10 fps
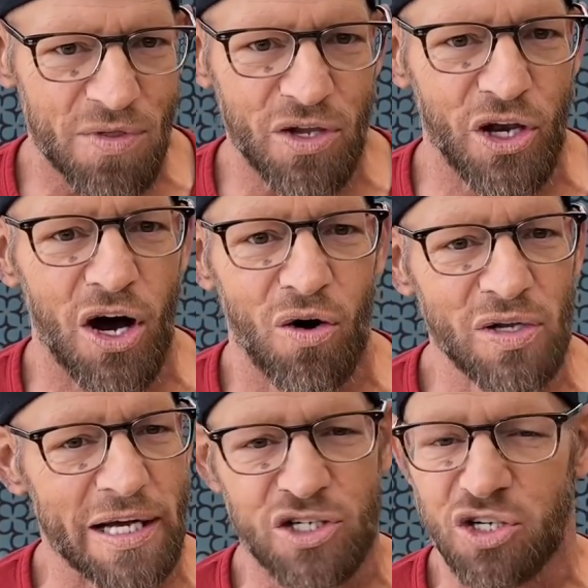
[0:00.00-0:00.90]
You know,
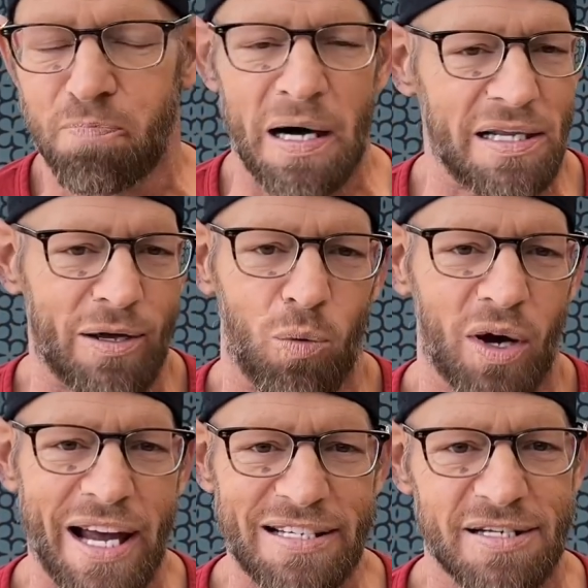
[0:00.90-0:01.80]
work
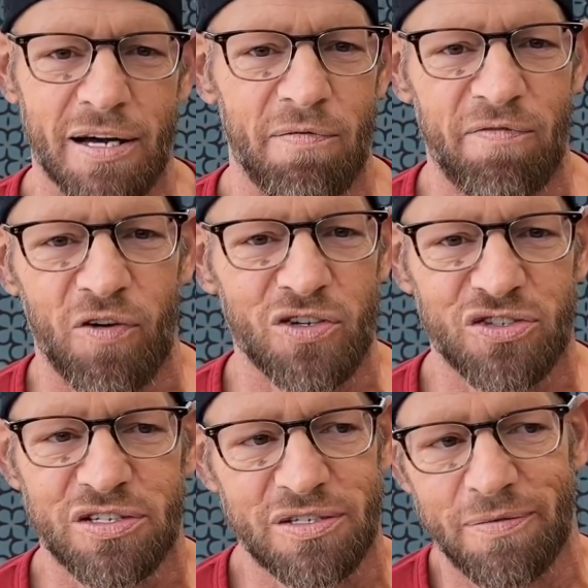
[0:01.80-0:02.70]
has to come first,
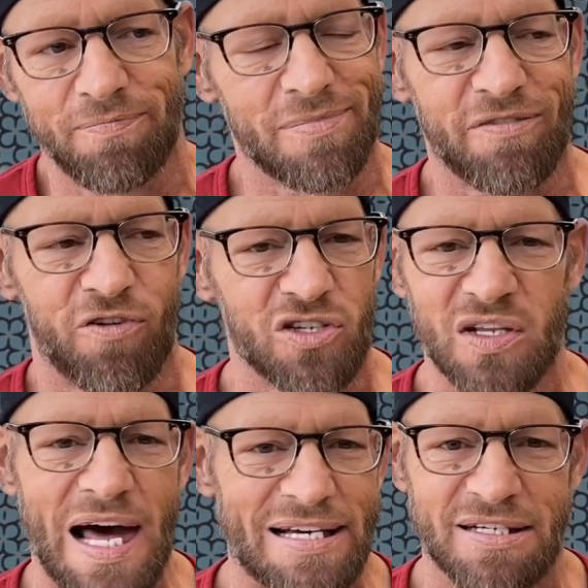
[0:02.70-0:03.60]

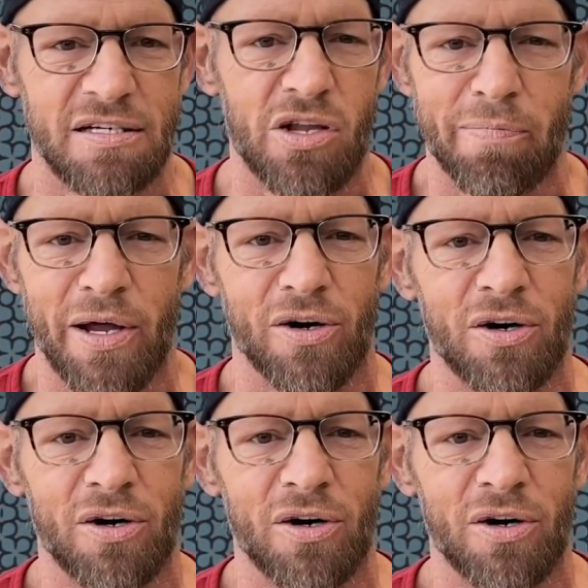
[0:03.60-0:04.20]
last, and in the middle.